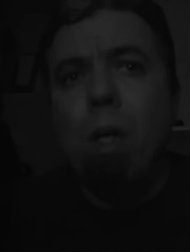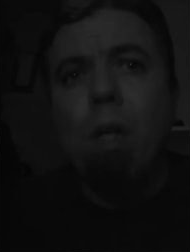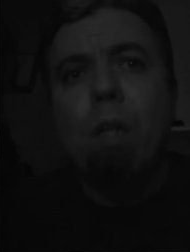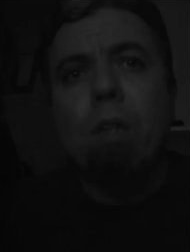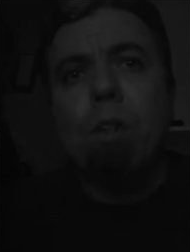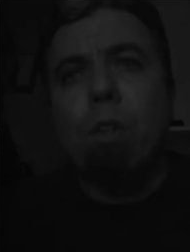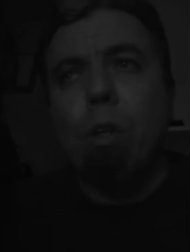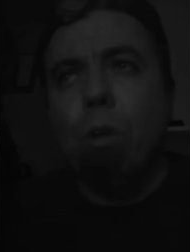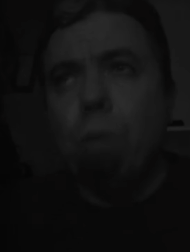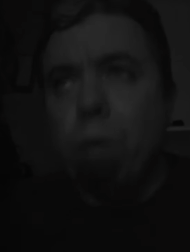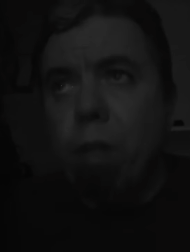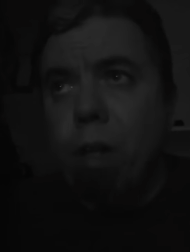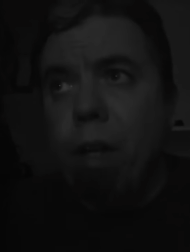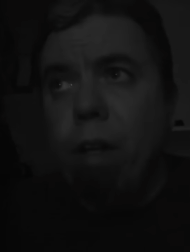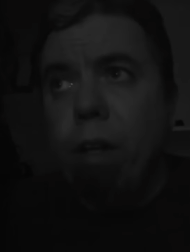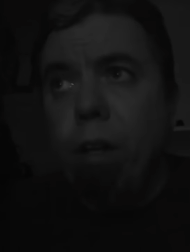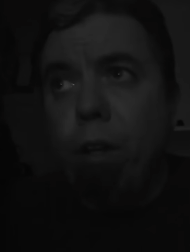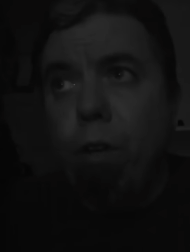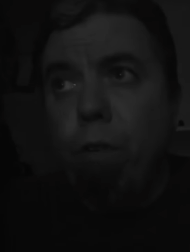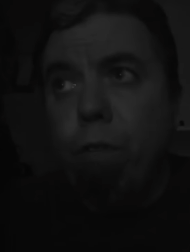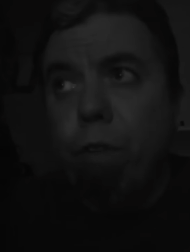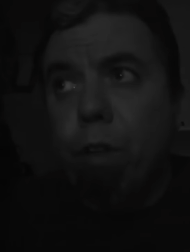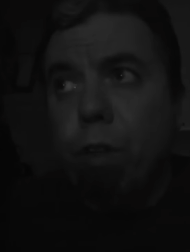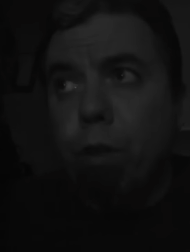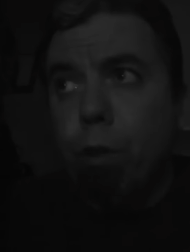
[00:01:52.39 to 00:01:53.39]
So thank
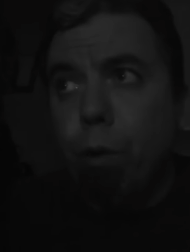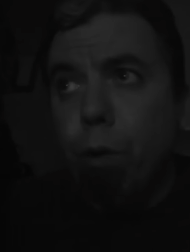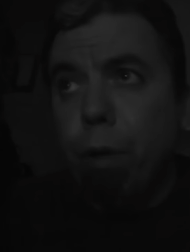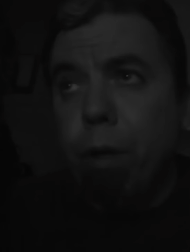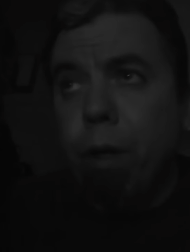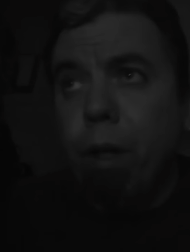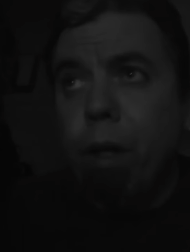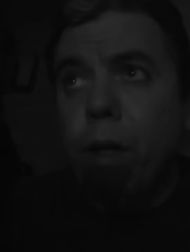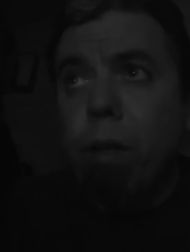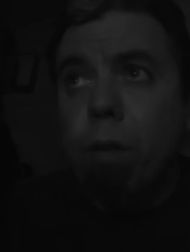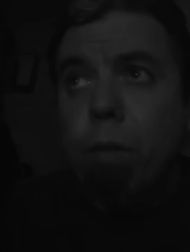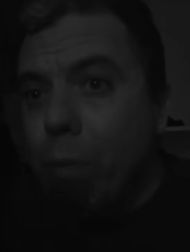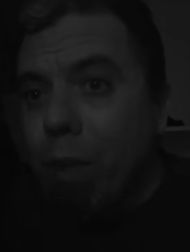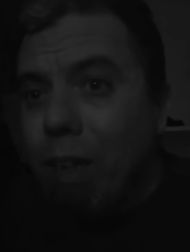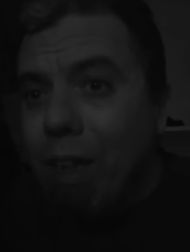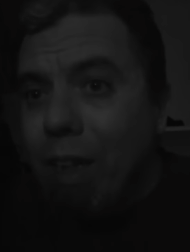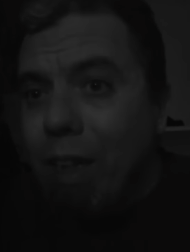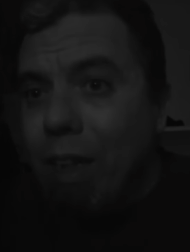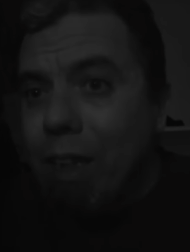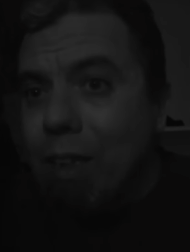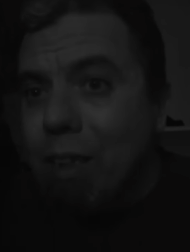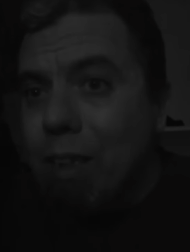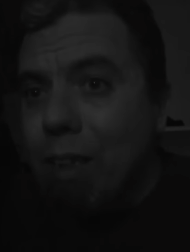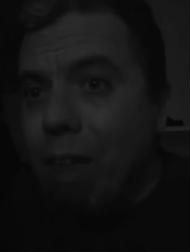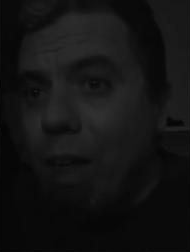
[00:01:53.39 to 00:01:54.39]
you, Victoria. I'm
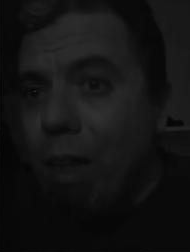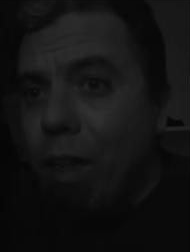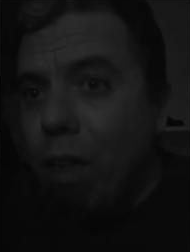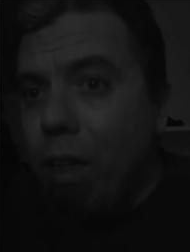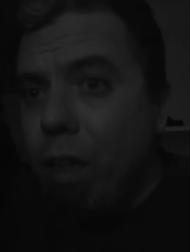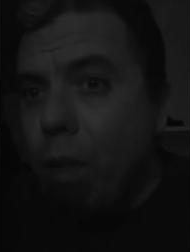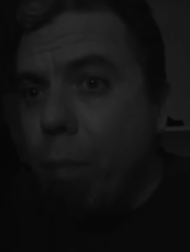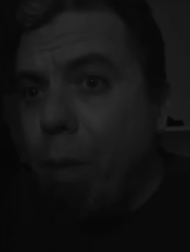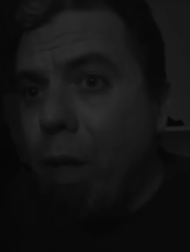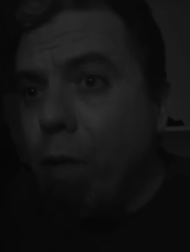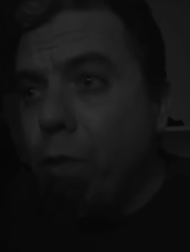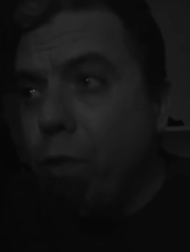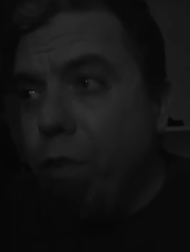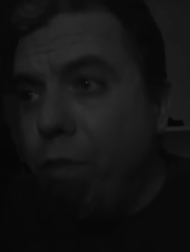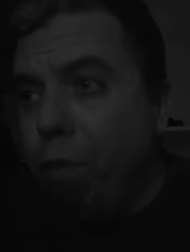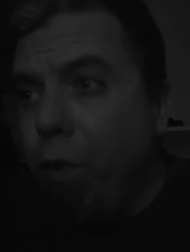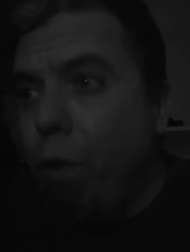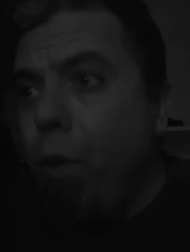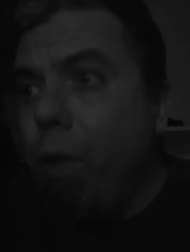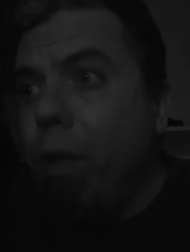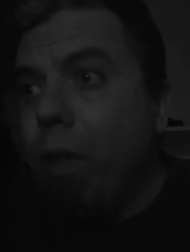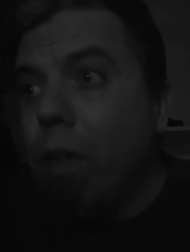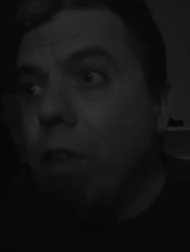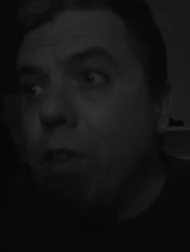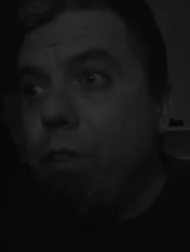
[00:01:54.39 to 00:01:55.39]
really excited about
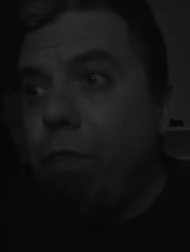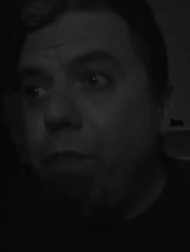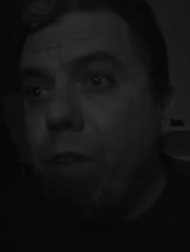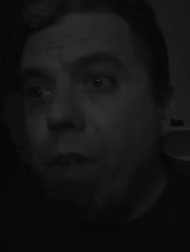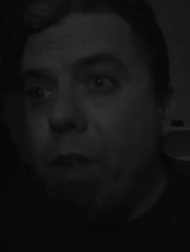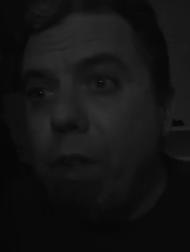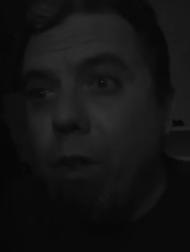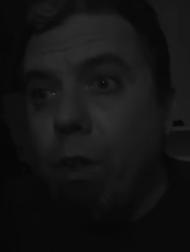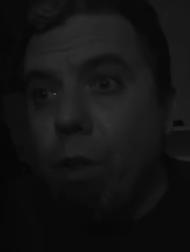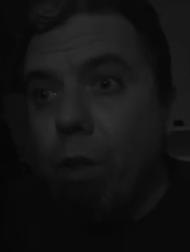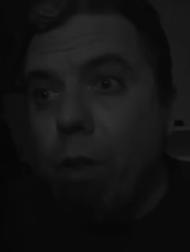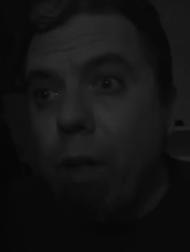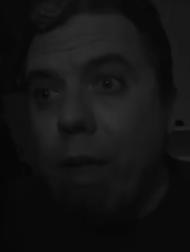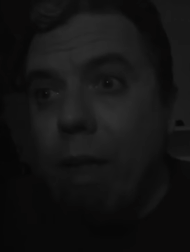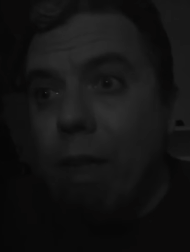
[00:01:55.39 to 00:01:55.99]
reviewing this figure.